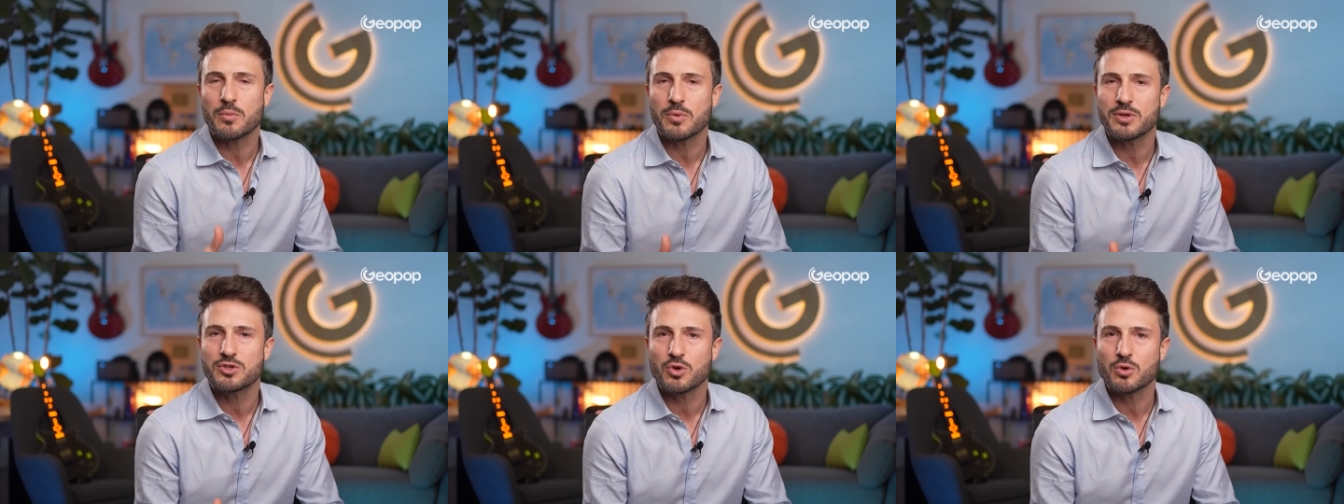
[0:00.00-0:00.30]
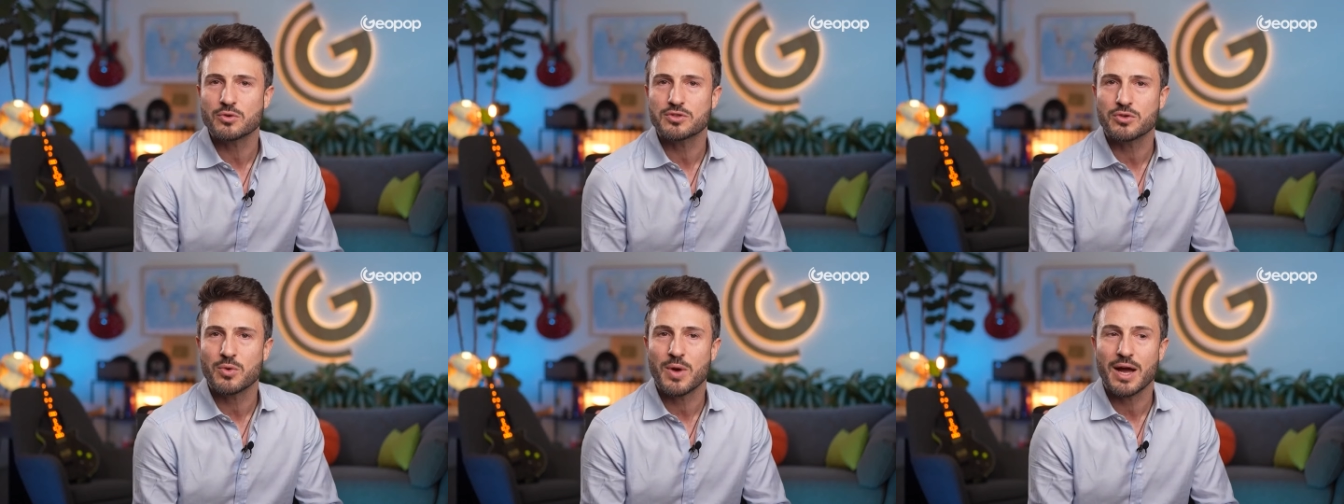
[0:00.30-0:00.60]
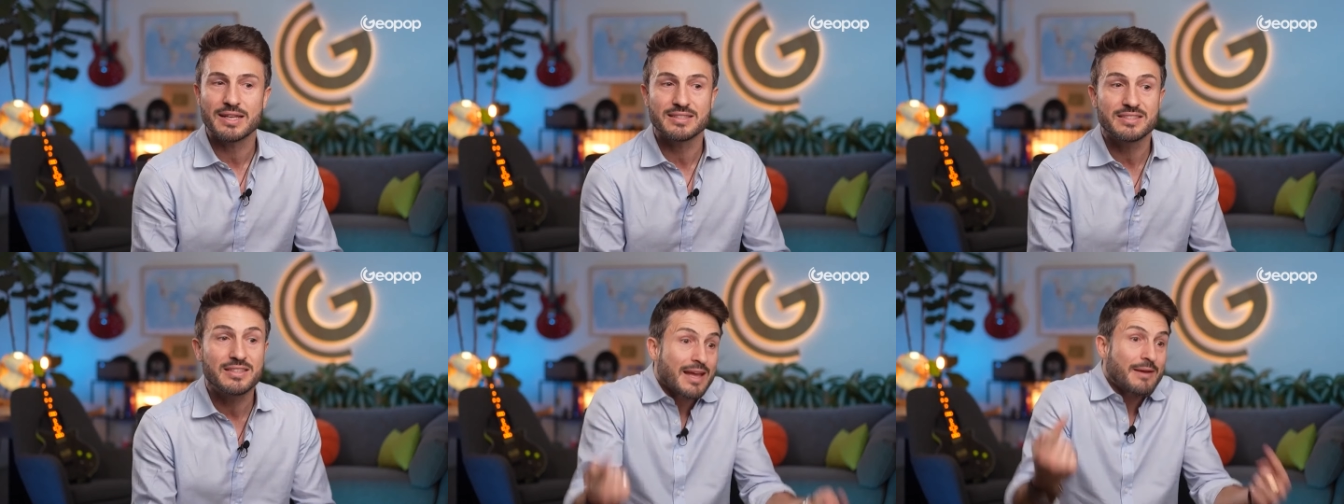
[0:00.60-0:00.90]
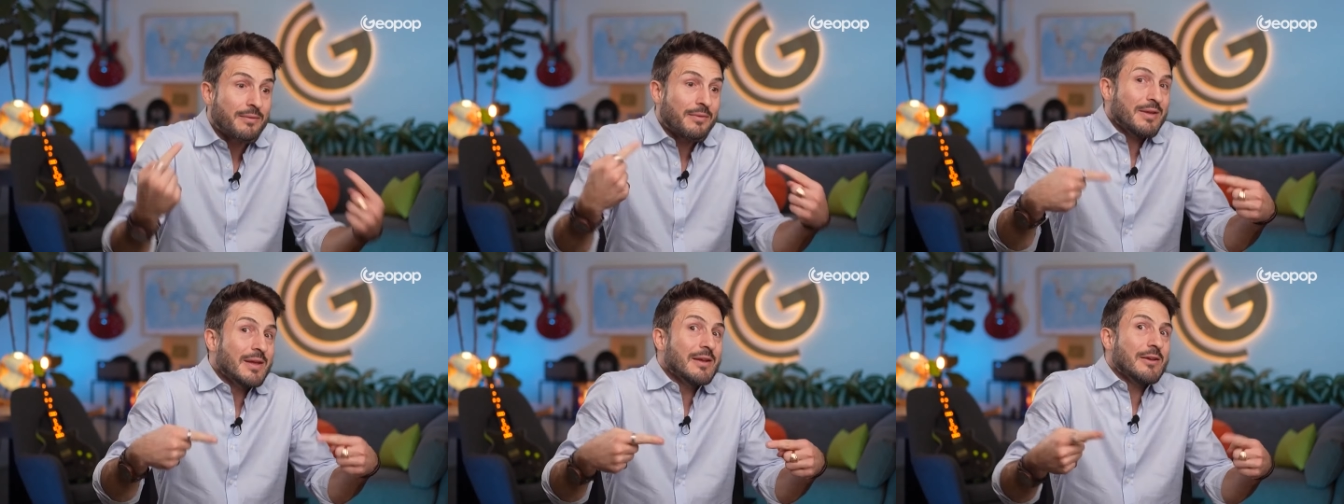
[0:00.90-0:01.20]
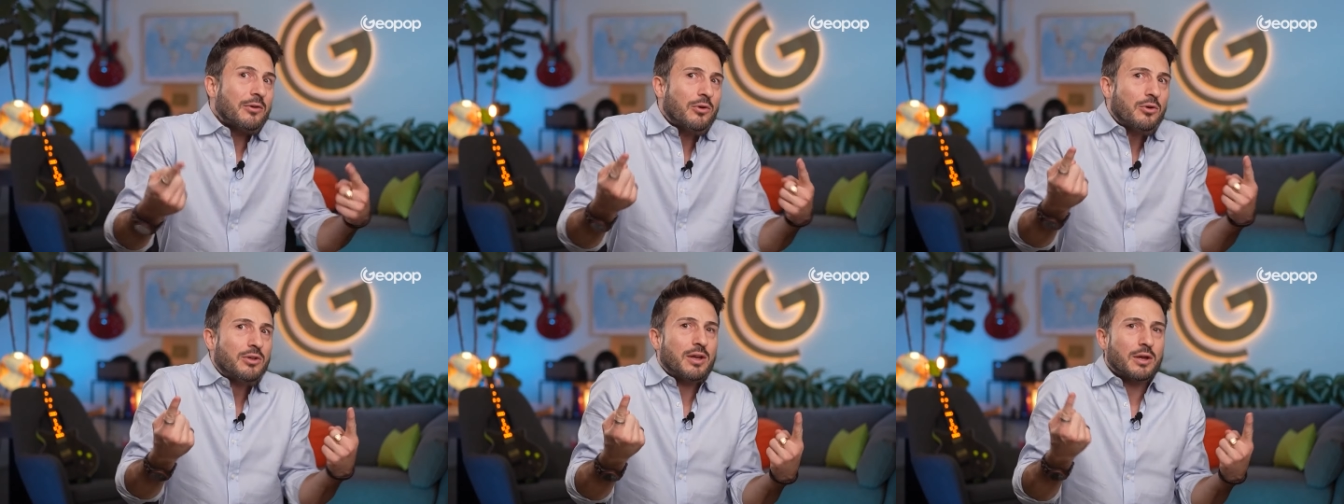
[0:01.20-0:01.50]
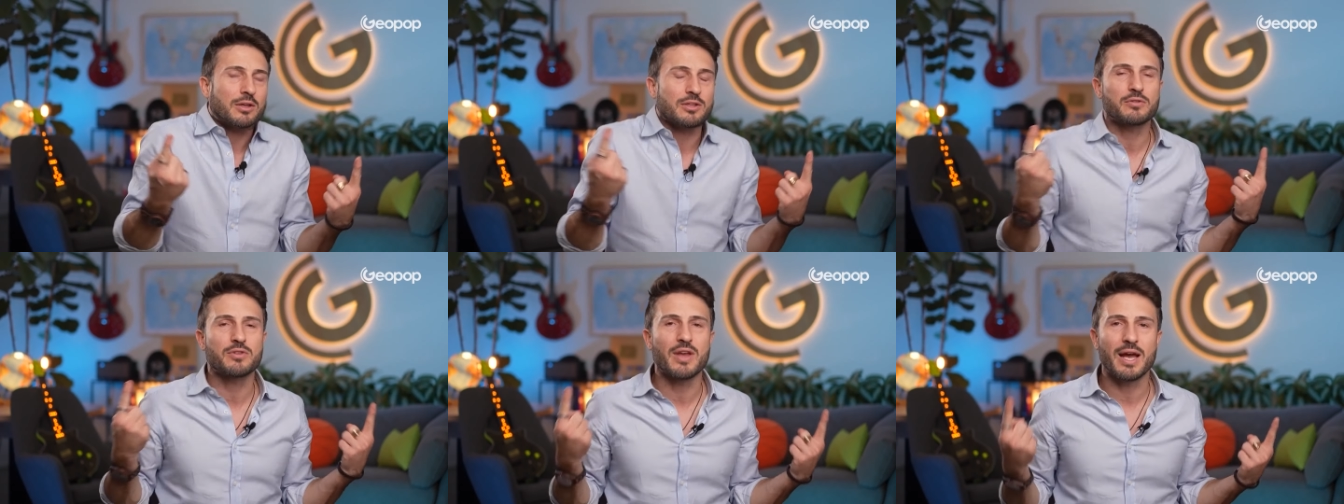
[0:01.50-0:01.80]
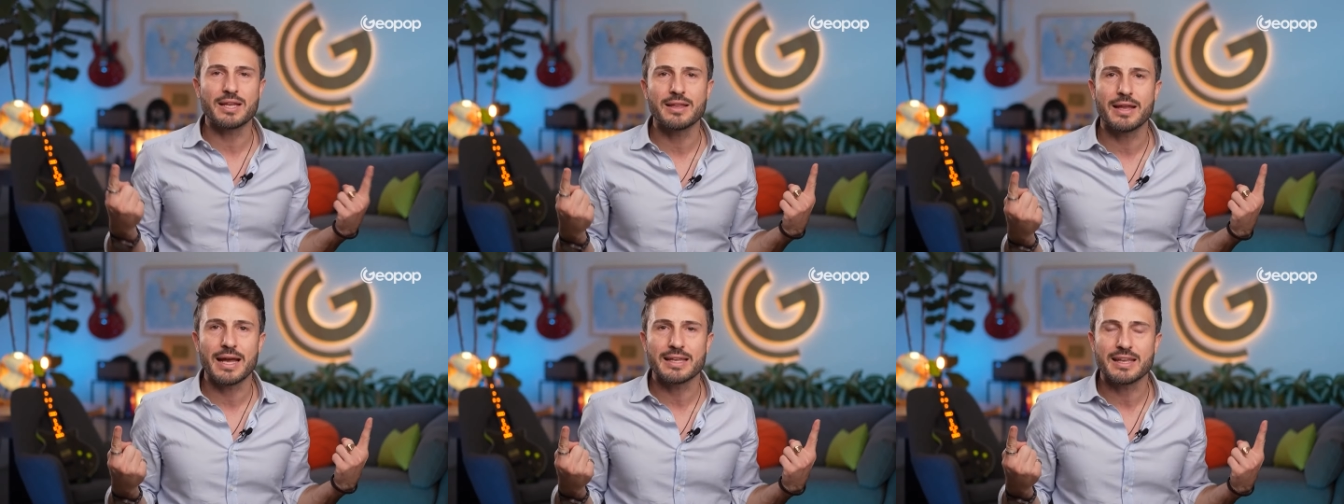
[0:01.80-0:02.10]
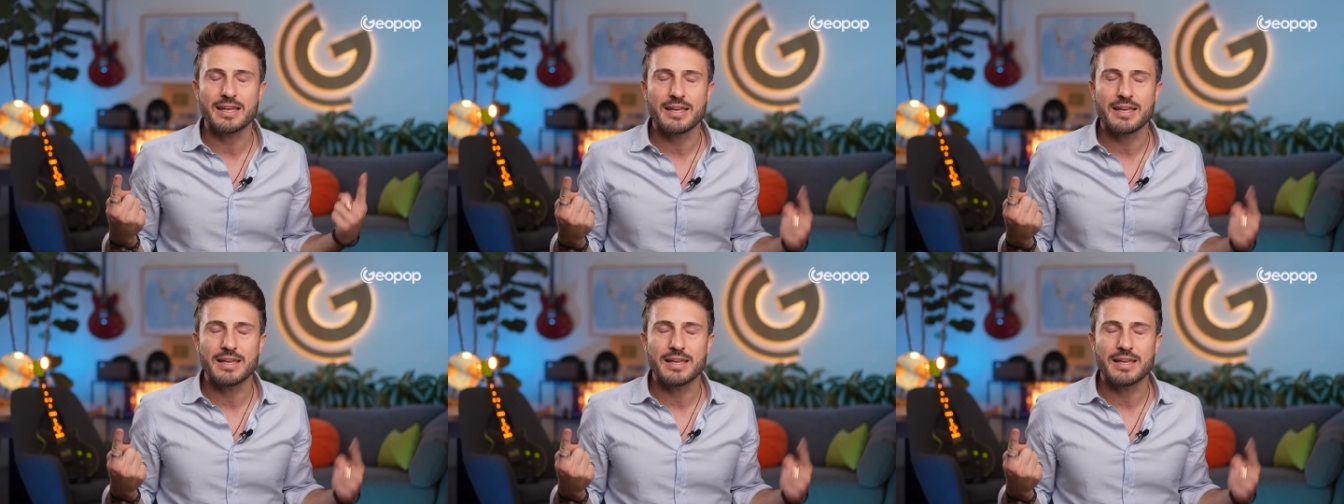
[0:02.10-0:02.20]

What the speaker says: which also has them, to certify that